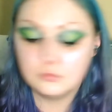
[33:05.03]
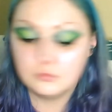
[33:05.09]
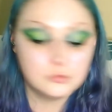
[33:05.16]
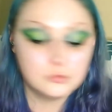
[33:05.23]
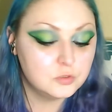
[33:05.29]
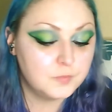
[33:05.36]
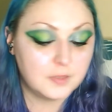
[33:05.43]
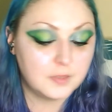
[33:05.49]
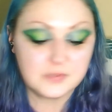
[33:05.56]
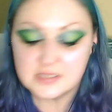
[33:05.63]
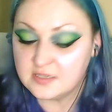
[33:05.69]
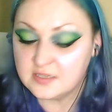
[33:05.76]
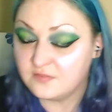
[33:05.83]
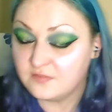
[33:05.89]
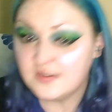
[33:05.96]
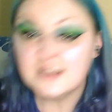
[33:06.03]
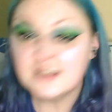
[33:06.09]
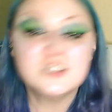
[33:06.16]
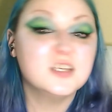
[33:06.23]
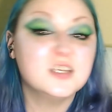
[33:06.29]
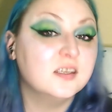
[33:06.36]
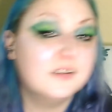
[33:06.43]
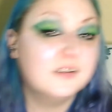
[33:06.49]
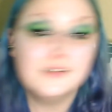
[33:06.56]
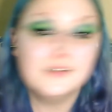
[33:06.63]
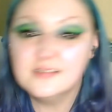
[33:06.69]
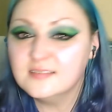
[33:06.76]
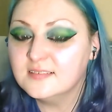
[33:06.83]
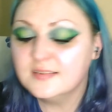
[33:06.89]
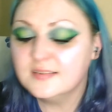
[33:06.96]
should be able to see it flashing
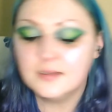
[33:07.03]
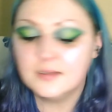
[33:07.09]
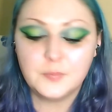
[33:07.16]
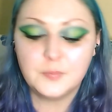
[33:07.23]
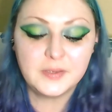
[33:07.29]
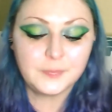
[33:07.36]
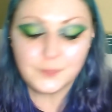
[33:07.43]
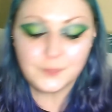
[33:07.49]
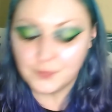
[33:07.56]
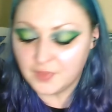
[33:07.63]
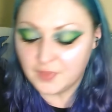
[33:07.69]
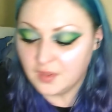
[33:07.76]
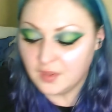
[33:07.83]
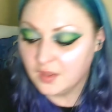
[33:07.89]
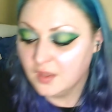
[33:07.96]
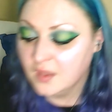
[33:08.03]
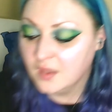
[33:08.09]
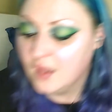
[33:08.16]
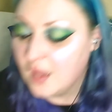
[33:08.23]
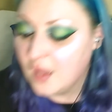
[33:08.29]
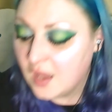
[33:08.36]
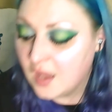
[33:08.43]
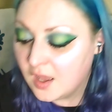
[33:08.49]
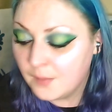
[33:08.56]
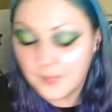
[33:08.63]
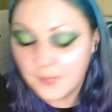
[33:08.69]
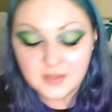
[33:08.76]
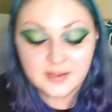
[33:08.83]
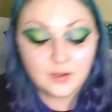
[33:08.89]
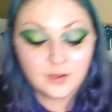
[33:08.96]
a little bit.
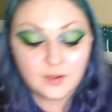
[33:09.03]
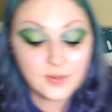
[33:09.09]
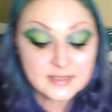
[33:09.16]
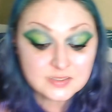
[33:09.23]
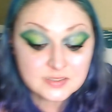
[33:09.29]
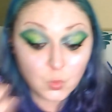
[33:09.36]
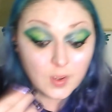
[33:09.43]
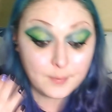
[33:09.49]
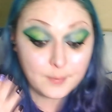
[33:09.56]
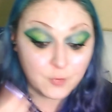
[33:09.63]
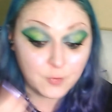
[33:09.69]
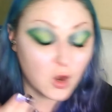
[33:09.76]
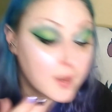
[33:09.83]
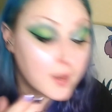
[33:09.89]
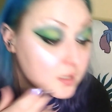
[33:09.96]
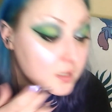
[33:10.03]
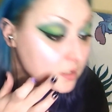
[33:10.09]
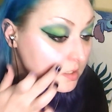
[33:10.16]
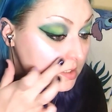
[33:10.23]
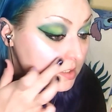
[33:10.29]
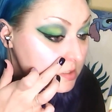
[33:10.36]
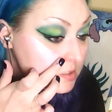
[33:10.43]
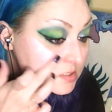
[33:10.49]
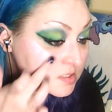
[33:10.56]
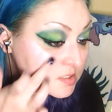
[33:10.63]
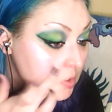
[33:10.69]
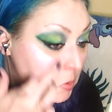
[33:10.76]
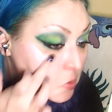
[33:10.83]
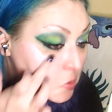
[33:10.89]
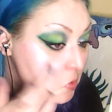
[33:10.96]
Now it's quite bright,
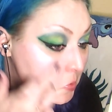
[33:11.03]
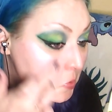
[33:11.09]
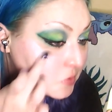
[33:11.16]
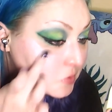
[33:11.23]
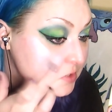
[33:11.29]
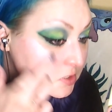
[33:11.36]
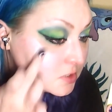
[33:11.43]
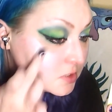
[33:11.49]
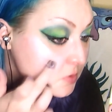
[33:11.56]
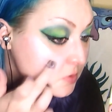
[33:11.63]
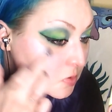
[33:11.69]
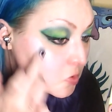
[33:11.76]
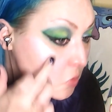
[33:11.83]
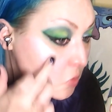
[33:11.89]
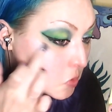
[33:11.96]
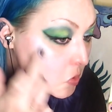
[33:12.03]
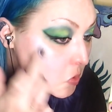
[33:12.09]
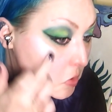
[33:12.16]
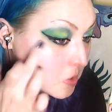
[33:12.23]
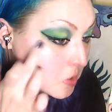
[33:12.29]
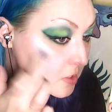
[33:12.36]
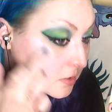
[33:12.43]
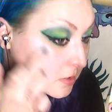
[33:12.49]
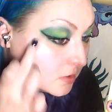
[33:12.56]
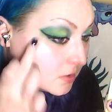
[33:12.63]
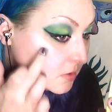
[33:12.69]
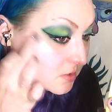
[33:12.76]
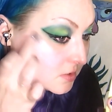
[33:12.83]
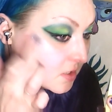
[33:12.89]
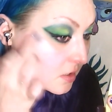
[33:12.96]
so you want to just, in
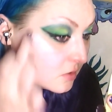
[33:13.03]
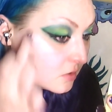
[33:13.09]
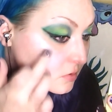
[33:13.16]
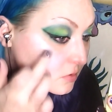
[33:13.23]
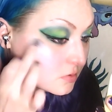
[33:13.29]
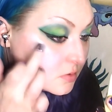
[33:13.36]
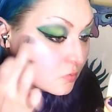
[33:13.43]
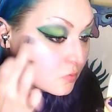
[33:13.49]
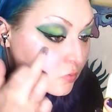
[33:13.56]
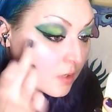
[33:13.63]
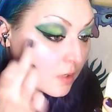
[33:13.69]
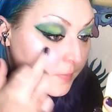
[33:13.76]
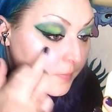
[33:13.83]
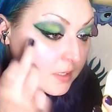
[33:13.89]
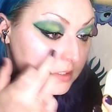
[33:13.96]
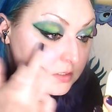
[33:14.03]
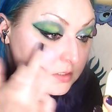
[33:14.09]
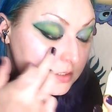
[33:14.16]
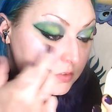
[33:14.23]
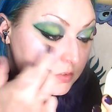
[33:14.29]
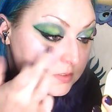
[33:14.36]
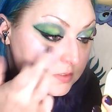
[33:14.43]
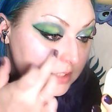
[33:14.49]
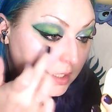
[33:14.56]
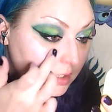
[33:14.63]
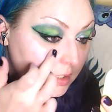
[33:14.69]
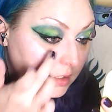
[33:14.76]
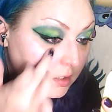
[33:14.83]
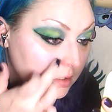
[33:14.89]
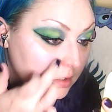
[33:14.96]
little circles, rub it into your
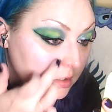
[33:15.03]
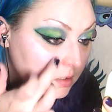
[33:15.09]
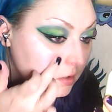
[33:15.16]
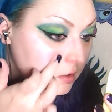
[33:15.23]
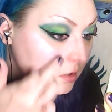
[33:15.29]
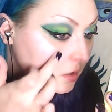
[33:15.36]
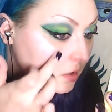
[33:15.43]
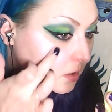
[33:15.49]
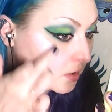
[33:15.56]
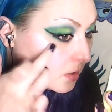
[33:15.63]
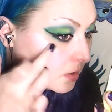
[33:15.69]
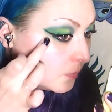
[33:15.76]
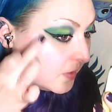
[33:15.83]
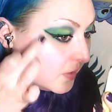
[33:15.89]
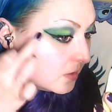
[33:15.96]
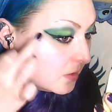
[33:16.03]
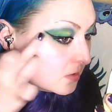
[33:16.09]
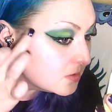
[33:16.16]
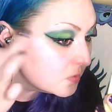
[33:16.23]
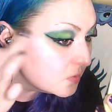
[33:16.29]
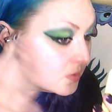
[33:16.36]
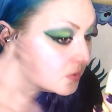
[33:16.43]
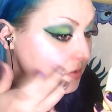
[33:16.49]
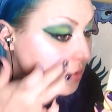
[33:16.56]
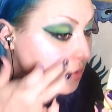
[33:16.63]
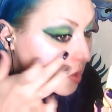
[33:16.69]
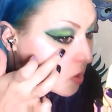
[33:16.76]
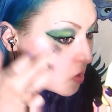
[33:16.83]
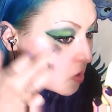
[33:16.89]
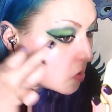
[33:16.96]
skin a little bit so it's
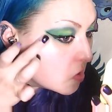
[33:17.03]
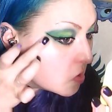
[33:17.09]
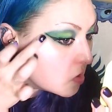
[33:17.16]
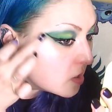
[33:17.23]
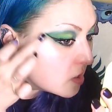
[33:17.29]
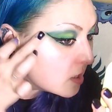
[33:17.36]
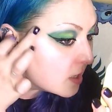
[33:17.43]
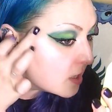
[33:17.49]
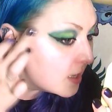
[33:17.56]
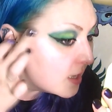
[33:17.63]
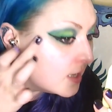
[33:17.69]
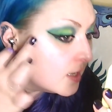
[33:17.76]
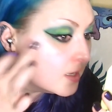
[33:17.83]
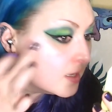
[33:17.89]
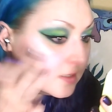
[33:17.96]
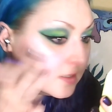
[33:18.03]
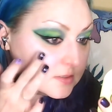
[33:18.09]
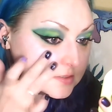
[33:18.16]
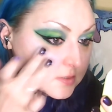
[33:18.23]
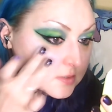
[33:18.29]
not as